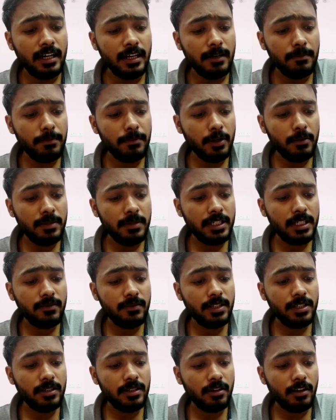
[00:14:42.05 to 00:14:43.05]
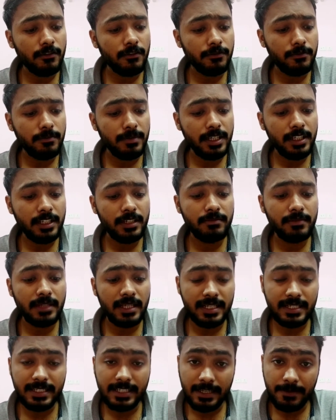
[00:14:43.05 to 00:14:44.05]
Permittivity of medium, that
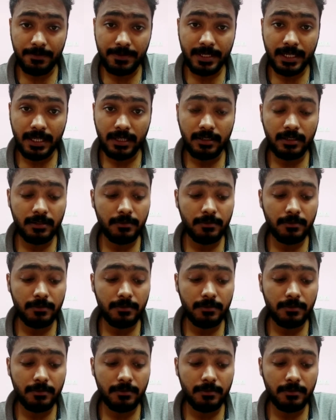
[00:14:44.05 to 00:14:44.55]
is epsilon.